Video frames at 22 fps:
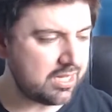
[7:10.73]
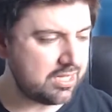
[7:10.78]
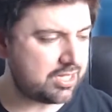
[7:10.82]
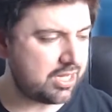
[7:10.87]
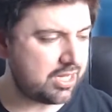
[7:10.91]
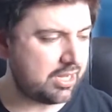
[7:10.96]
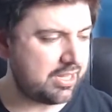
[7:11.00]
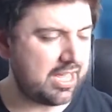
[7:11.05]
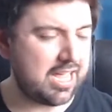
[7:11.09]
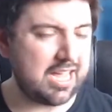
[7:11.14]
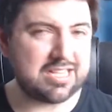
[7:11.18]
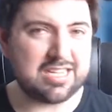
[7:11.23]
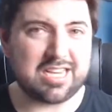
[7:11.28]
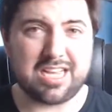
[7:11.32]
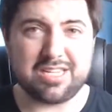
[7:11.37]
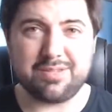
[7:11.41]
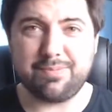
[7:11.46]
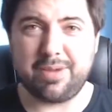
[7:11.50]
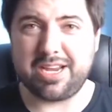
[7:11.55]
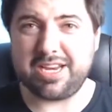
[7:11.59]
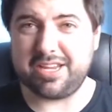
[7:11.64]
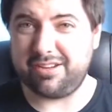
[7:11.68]
So yeah,
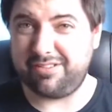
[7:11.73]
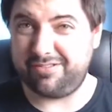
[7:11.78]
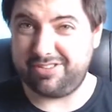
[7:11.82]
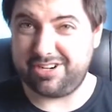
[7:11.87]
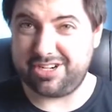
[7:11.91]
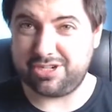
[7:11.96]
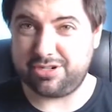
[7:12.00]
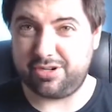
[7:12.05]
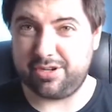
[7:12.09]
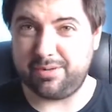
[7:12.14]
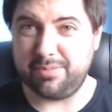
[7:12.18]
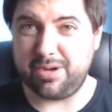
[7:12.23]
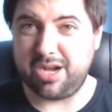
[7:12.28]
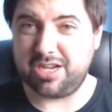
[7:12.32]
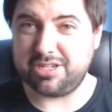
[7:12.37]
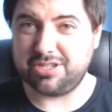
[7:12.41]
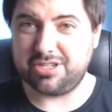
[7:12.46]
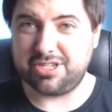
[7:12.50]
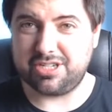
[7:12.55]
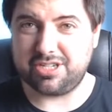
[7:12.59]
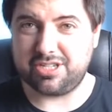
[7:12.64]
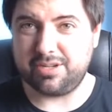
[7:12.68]
Tasmania I finished on the
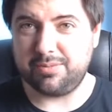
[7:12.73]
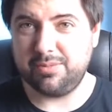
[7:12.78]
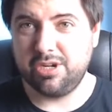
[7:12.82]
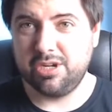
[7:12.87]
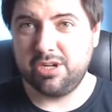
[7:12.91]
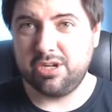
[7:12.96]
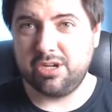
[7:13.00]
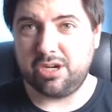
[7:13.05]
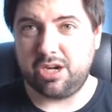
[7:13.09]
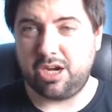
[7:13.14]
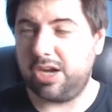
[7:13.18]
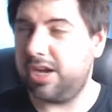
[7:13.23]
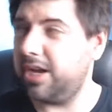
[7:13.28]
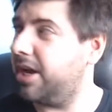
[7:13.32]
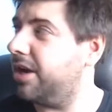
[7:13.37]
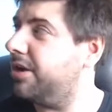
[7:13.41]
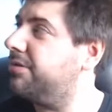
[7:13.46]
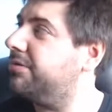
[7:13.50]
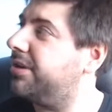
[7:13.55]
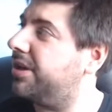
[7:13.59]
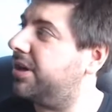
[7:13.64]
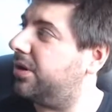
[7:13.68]
Master System. I
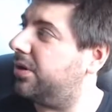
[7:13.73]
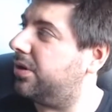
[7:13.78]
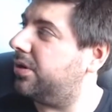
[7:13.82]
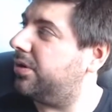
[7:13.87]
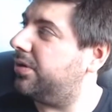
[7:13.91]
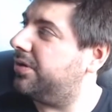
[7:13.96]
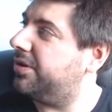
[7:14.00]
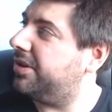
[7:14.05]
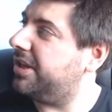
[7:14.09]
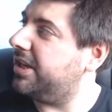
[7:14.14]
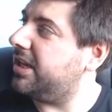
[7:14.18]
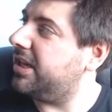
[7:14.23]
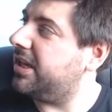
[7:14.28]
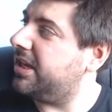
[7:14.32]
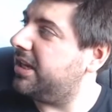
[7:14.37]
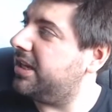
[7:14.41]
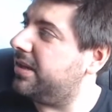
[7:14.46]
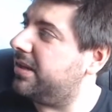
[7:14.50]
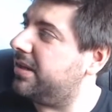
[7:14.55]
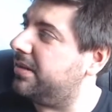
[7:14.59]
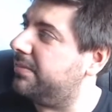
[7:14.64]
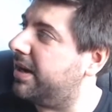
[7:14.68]
own it on
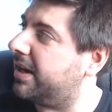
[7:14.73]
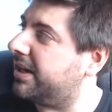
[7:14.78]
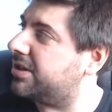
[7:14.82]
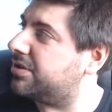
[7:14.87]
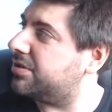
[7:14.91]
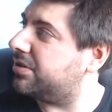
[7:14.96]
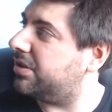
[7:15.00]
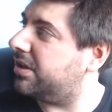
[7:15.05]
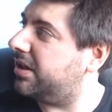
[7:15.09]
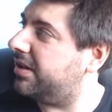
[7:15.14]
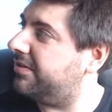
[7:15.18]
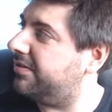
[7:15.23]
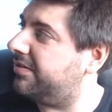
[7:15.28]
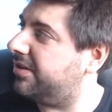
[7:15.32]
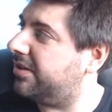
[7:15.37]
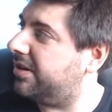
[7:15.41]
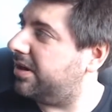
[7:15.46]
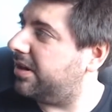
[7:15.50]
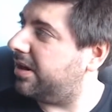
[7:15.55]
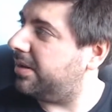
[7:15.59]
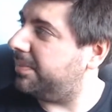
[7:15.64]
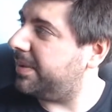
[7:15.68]
the Mega Drive.
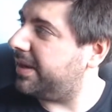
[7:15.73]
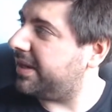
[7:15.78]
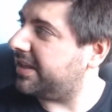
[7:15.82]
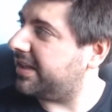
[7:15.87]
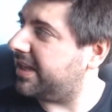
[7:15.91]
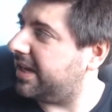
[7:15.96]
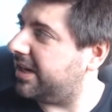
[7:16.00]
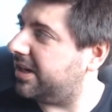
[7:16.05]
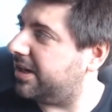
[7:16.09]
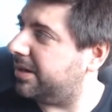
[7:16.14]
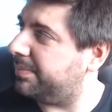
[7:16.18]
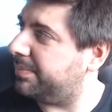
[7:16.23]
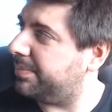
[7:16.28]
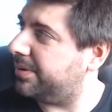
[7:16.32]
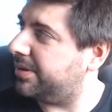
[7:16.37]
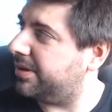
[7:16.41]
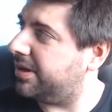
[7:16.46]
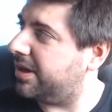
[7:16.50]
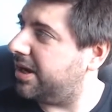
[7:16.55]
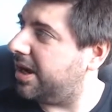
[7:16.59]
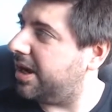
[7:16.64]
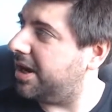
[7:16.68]
I picked that up
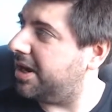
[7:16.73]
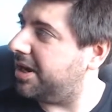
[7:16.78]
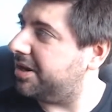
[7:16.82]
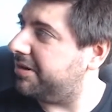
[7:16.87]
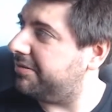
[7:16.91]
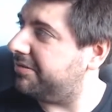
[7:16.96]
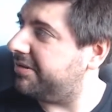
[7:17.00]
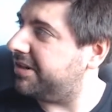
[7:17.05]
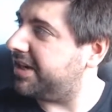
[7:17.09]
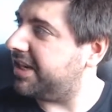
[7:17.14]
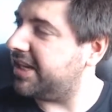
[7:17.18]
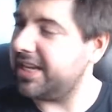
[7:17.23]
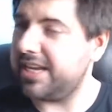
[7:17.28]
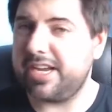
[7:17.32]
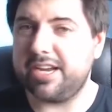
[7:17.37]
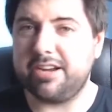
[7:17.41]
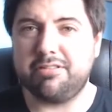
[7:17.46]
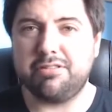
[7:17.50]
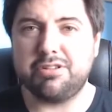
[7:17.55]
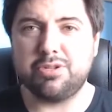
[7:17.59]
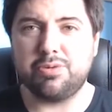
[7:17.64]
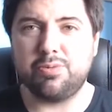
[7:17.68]
earlier in the
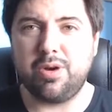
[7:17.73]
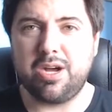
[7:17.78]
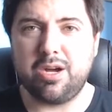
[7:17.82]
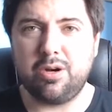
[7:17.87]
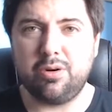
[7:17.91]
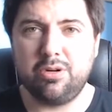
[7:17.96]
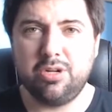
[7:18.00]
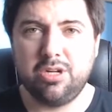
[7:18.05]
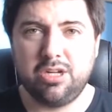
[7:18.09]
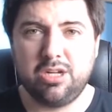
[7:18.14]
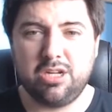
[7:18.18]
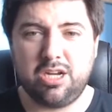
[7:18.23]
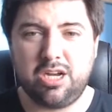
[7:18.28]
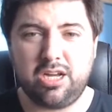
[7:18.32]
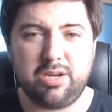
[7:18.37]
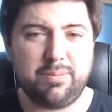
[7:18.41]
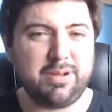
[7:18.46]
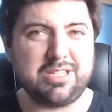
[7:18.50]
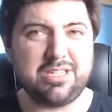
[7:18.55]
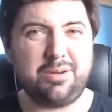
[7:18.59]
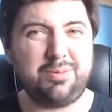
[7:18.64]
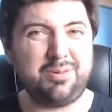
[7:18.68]
year as well, and
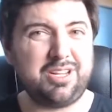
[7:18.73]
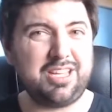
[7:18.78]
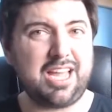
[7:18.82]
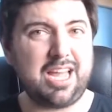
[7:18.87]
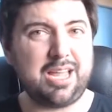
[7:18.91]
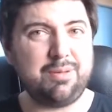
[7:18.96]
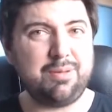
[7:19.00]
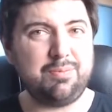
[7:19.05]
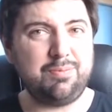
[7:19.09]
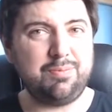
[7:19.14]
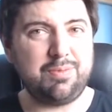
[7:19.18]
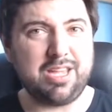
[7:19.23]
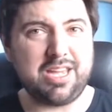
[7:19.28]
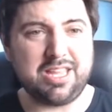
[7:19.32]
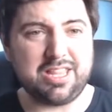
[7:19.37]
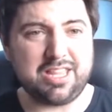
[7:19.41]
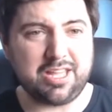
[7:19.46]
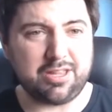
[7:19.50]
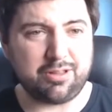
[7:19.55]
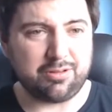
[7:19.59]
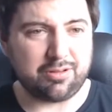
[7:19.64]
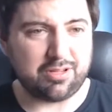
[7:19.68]
I picked it up on the Game Gear
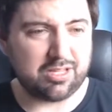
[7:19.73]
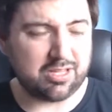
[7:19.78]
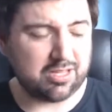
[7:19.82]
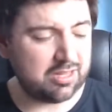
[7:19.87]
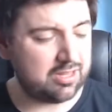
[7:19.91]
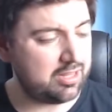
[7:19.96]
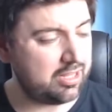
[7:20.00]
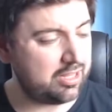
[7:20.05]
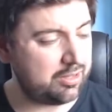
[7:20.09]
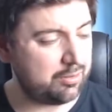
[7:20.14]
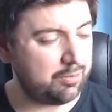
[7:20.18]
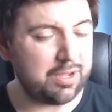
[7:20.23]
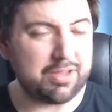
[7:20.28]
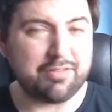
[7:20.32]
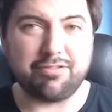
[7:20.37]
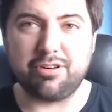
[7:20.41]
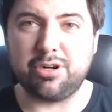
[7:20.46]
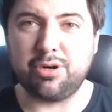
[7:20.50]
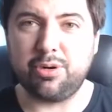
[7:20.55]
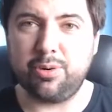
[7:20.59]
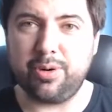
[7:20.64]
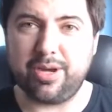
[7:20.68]
the other week
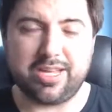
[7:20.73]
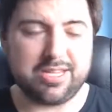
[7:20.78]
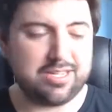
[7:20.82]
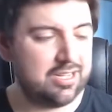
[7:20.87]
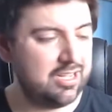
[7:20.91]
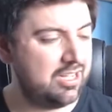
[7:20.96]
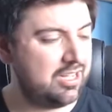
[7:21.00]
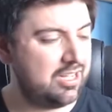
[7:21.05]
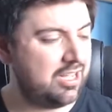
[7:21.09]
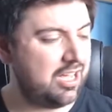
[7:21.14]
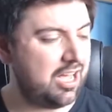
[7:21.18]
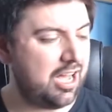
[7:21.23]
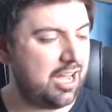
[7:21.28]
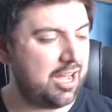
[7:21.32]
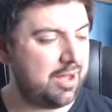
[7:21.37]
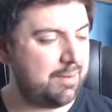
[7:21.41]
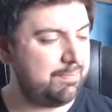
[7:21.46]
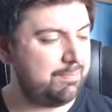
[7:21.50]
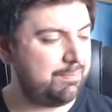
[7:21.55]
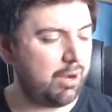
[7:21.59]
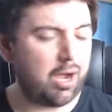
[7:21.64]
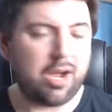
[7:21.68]
for
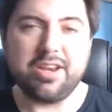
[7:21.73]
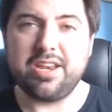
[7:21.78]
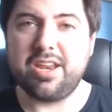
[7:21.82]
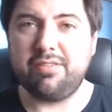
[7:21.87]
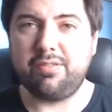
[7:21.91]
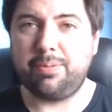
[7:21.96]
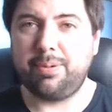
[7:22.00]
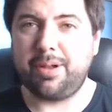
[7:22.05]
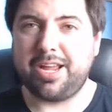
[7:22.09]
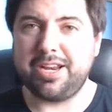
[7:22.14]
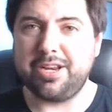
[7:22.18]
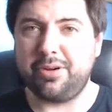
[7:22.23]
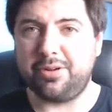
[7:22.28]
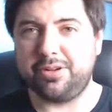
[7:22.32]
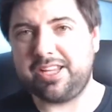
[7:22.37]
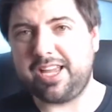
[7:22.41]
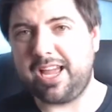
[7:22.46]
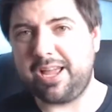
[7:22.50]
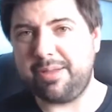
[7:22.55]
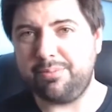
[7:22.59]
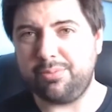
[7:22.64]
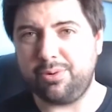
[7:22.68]
£1. But I never played it on the
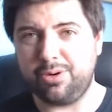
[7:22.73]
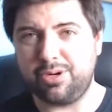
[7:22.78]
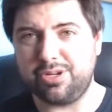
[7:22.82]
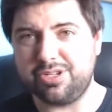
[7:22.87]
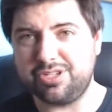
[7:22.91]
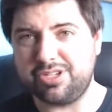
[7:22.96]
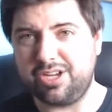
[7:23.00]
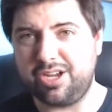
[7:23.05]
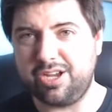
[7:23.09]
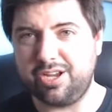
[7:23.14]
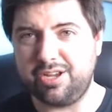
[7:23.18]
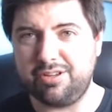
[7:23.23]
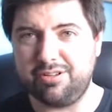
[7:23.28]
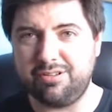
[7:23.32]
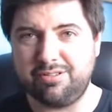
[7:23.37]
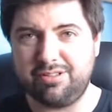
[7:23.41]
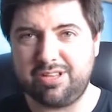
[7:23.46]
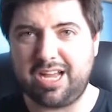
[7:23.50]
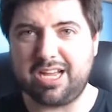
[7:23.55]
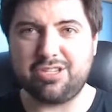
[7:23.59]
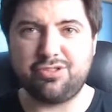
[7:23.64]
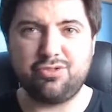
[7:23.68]
Game Boy, so
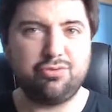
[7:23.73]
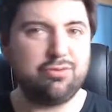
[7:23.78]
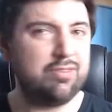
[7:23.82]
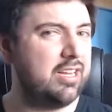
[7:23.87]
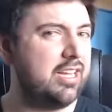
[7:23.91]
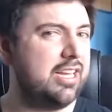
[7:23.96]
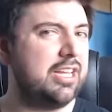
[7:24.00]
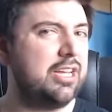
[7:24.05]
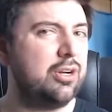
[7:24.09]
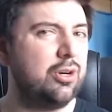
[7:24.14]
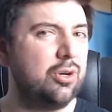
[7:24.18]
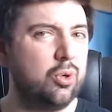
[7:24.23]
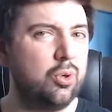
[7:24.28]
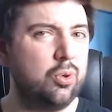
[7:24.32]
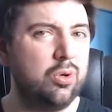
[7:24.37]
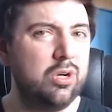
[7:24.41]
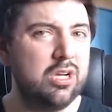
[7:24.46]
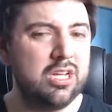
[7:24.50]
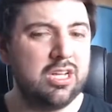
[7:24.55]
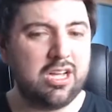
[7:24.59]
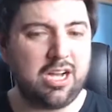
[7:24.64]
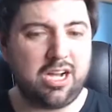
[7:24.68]
that's really cool.
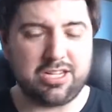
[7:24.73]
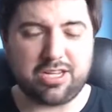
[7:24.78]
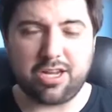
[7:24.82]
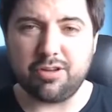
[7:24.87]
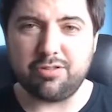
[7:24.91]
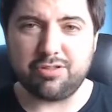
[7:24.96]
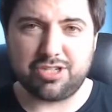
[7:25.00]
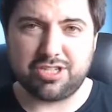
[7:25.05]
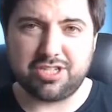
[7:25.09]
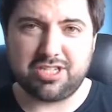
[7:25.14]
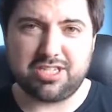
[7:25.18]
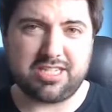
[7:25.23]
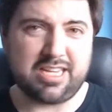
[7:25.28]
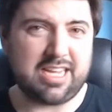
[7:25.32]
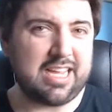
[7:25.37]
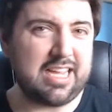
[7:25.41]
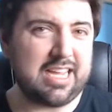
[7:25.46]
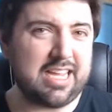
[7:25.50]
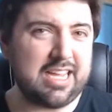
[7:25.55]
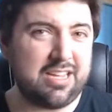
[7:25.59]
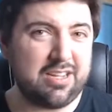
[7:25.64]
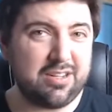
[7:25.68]
I don't
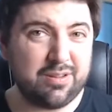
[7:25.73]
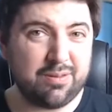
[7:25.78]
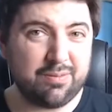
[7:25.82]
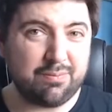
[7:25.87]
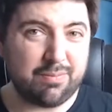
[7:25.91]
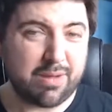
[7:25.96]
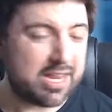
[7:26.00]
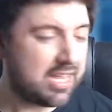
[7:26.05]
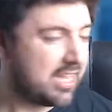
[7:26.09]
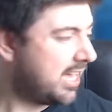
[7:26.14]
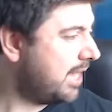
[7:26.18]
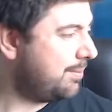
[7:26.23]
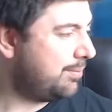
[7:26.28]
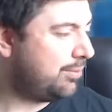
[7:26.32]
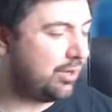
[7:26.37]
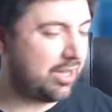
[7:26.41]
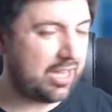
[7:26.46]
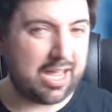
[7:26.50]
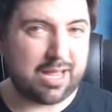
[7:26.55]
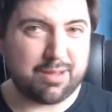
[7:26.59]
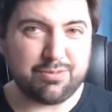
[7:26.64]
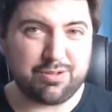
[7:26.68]
see many Game
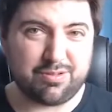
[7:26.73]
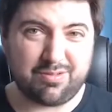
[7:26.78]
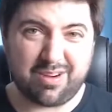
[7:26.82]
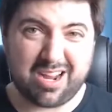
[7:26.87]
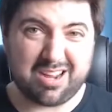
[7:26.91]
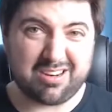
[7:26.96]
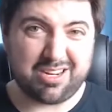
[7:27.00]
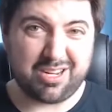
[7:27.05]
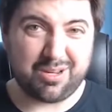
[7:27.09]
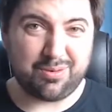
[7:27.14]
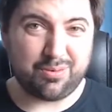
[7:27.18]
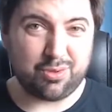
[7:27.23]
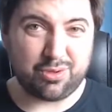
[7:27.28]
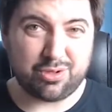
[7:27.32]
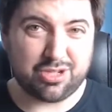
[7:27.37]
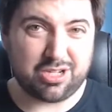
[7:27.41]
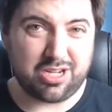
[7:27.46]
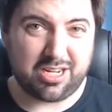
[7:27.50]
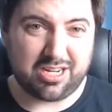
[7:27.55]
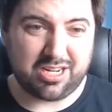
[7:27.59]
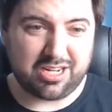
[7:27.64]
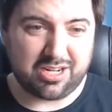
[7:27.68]
Boy games around anymore,
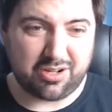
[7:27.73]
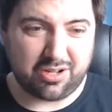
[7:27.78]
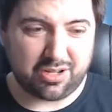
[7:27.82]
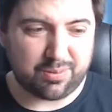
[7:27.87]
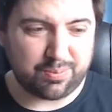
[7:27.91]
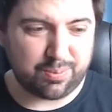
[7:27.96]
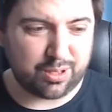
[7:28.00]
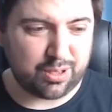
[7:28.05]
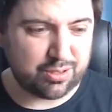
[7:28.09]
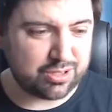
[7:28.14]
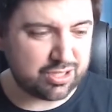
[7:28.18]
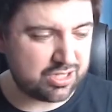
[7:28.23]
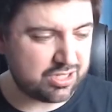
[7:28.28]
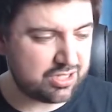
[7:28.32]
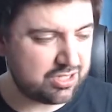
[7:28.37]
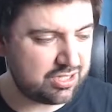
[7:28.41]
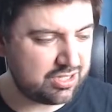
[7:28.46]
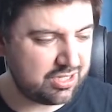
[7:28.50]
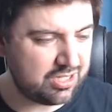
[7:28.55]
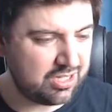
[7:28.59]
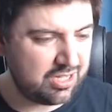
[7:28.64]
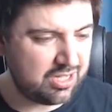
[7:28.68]
certainly not the
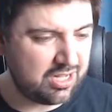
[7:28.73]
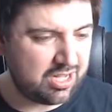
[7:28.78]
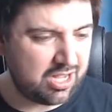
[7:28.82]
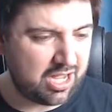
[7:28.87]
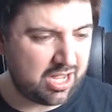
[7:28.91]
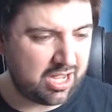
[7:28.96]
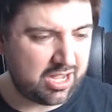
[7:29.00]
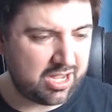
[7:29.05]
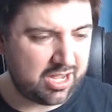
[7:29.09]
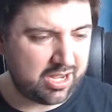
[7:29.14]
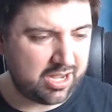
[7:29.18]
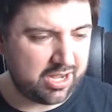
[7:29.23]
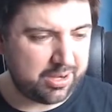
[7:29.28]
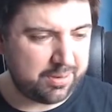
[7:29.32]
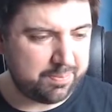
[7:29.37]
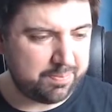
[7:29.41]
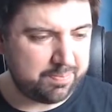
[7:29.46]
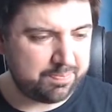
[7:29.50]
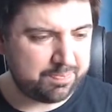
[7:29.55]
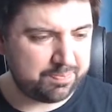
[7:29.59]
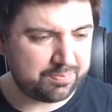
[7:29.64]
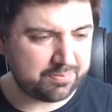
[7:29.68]
booters.
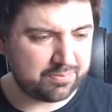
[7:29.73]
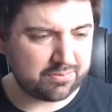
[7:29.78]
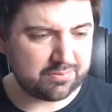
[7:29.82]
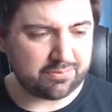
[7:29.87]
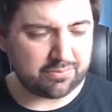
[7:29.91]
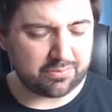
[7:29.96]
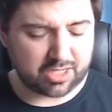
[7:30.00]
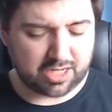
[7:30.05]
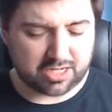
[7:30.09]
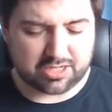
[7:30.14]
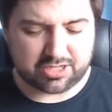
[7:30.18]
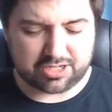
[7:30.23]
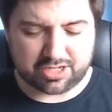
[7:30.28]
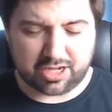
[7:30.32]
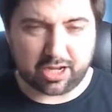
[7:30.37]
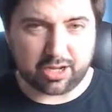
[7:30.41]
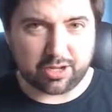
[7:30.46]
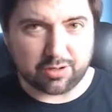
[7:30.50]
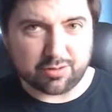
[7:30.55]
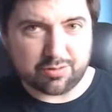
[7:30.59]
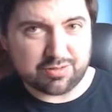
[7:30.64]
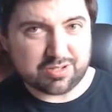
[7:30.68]

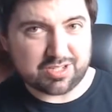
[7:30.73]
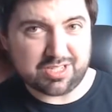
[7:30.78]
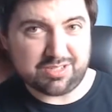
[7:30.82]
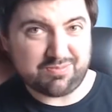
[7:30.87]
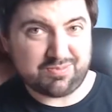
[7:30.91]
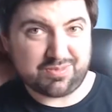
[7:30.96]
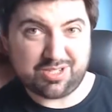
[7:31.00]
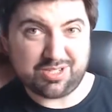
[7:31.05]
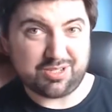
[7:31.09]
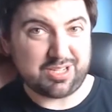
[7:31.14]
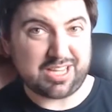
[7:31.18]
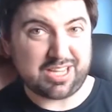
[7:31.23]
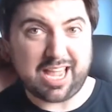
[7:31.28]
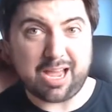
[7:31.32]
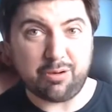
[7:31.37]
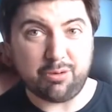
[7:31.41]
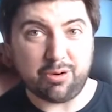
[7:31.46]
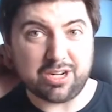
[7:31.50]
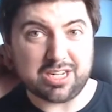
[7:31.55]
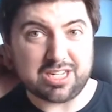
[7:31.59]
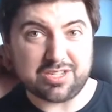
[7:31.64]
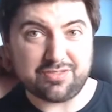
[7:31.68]
So to get
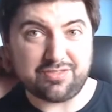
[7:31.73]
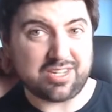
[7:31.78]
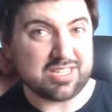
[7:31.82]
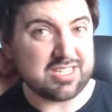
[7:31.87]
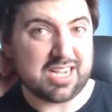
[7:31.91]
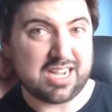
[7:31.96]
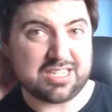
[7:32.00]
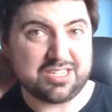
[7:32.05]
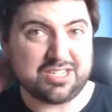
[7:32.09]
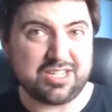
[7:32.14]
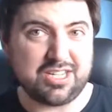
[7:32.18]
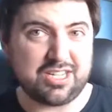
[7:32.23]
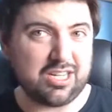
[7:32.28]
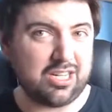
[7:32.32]
one is fantastic.